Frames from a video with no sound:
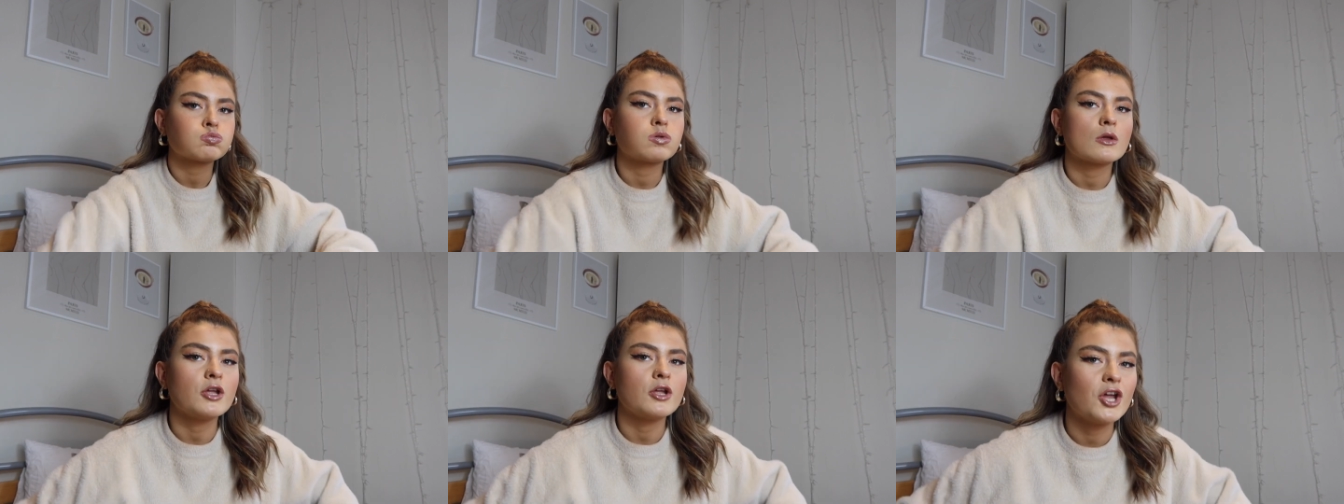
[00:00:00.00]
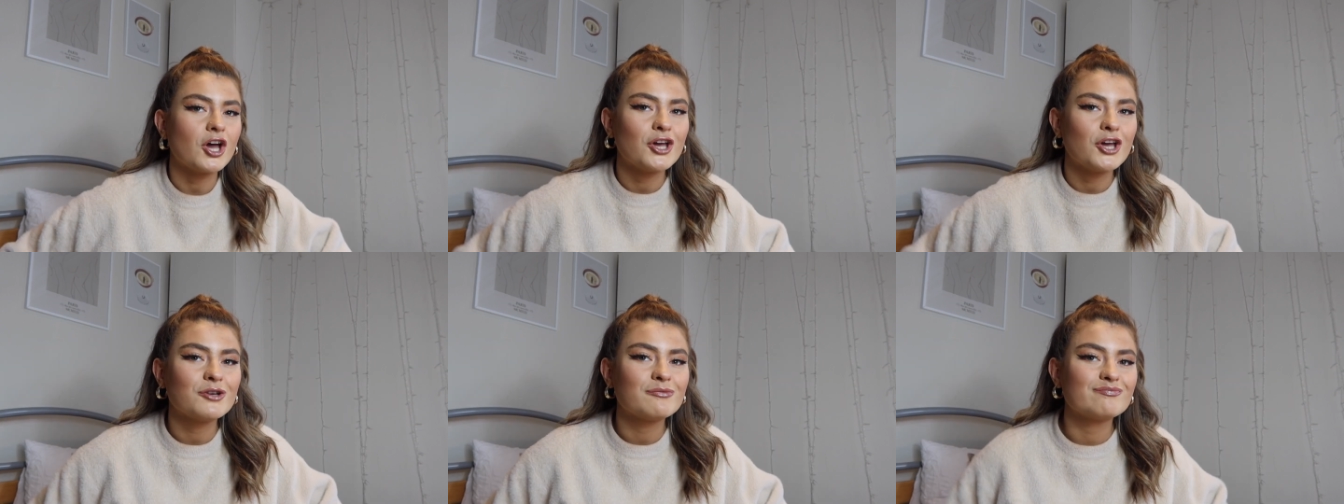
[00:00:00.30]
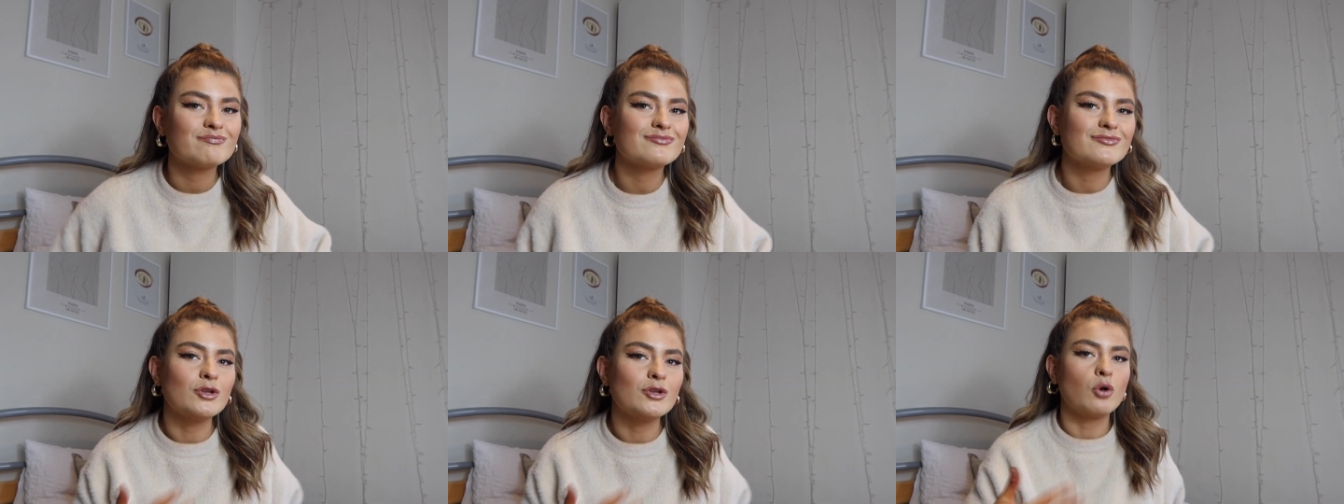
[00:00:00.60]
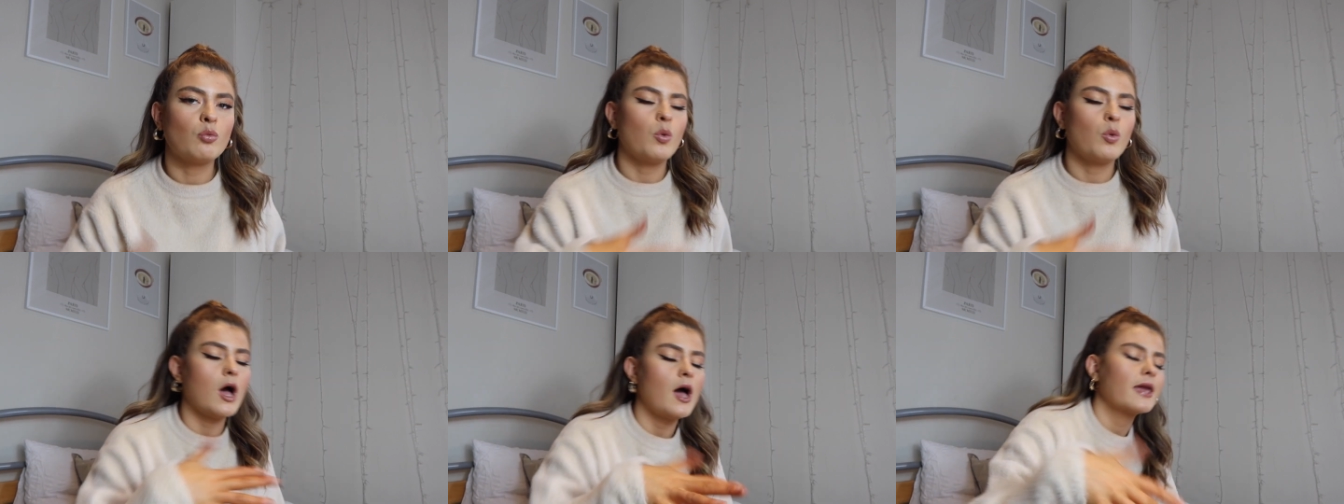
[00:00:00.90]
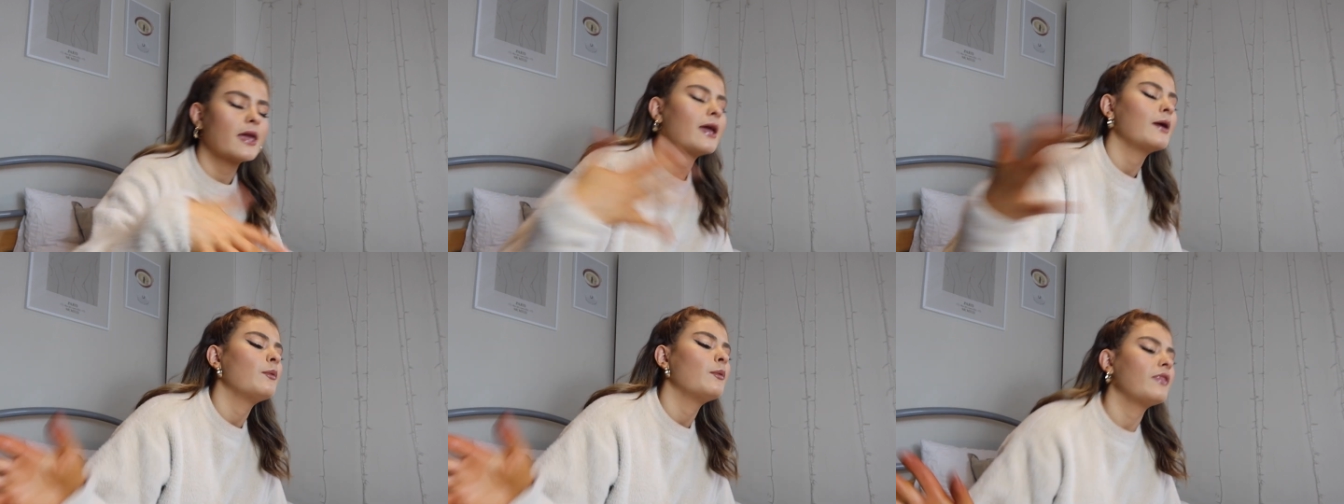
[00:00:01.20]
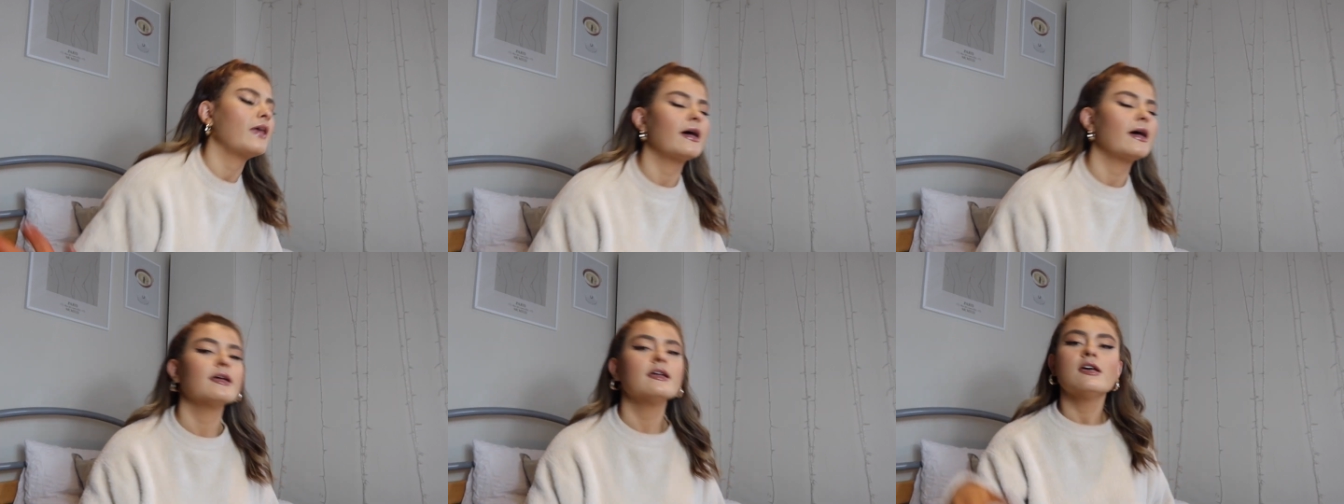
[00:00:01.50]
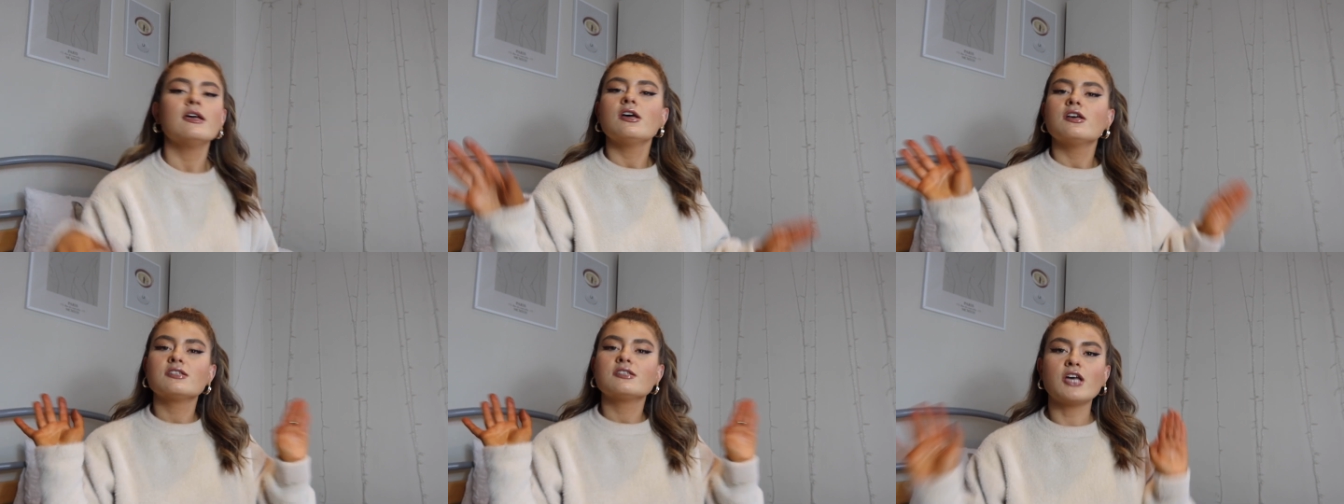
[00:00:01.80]
you know, not working with it.
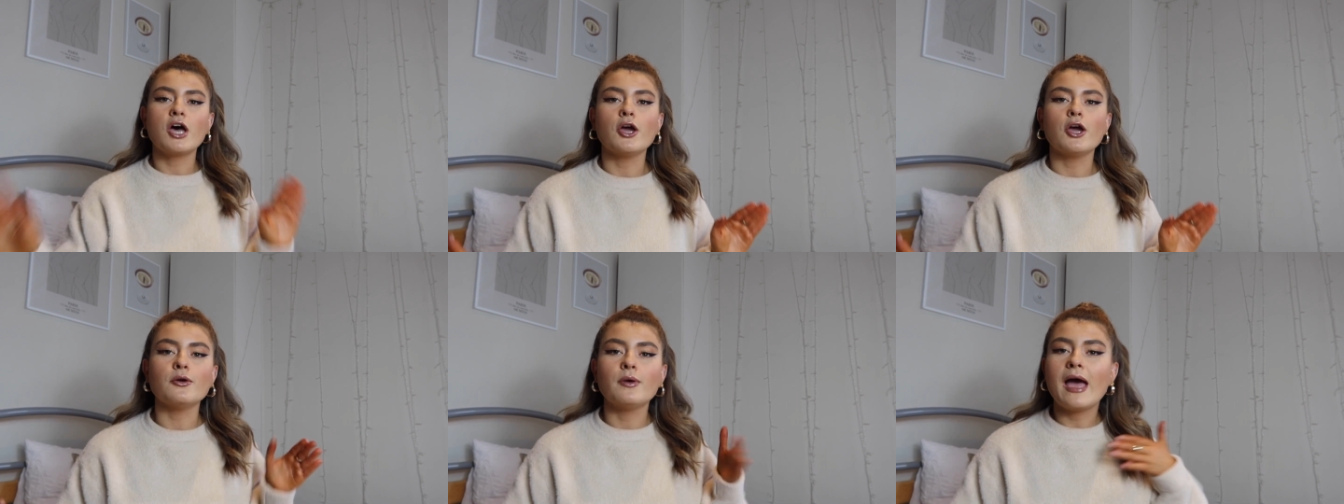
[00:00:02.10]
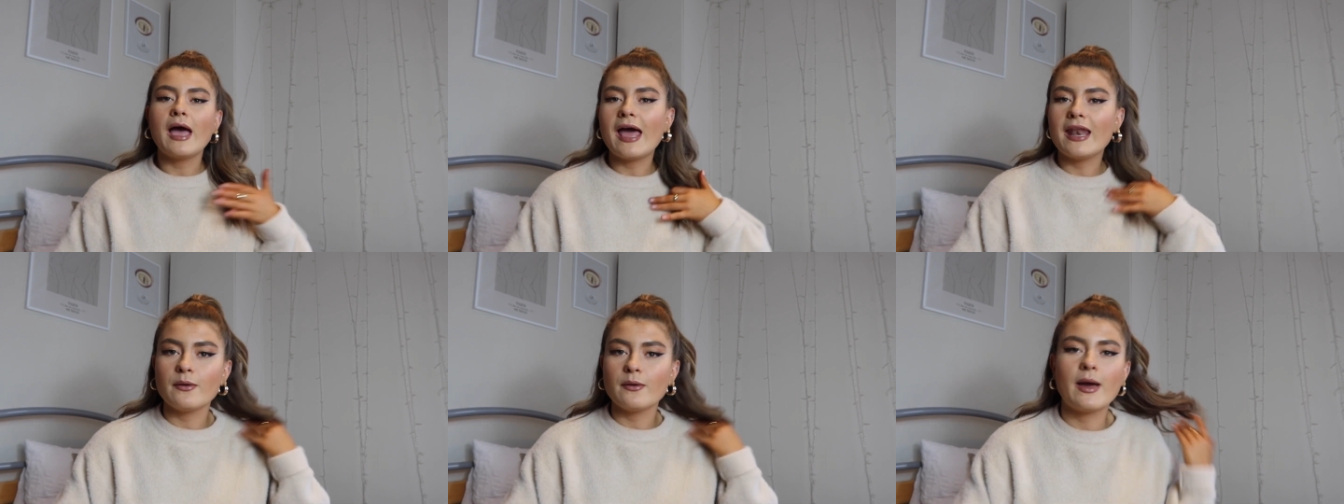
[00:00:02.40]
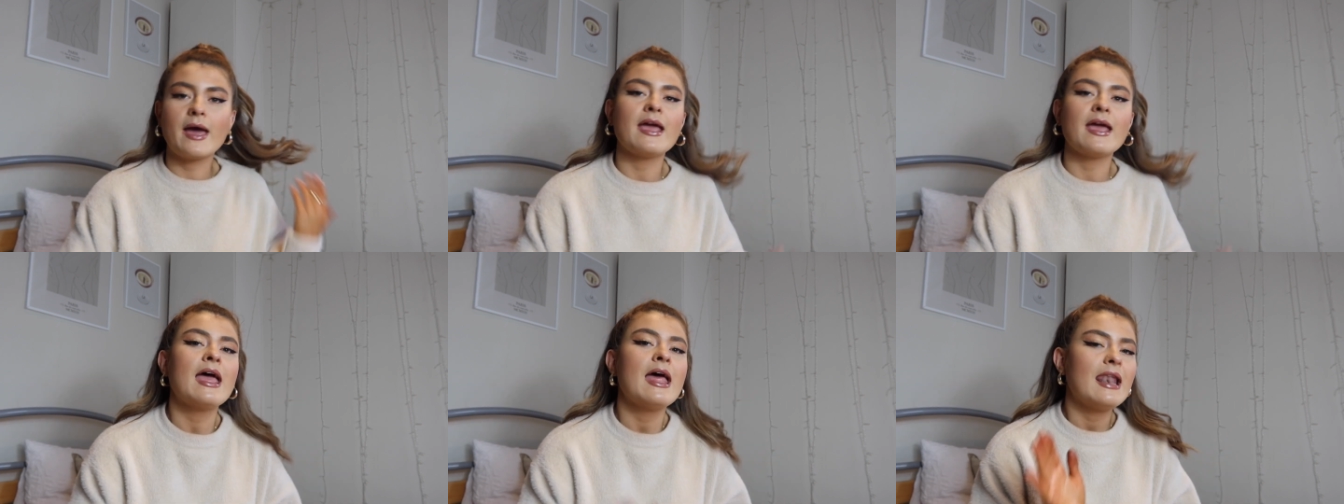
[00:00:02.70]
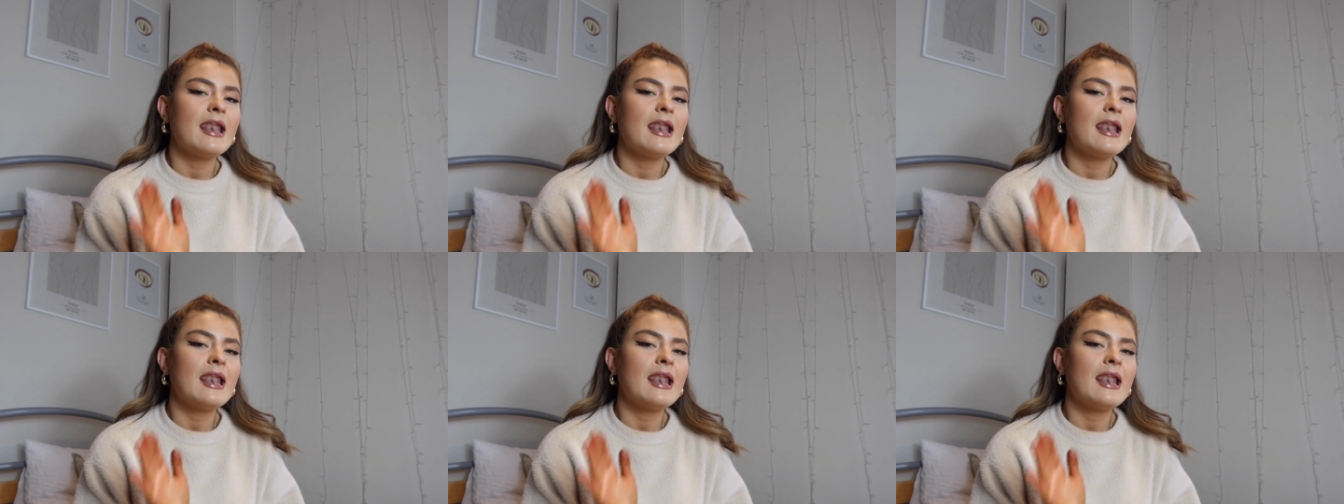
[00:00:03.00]
So anyway,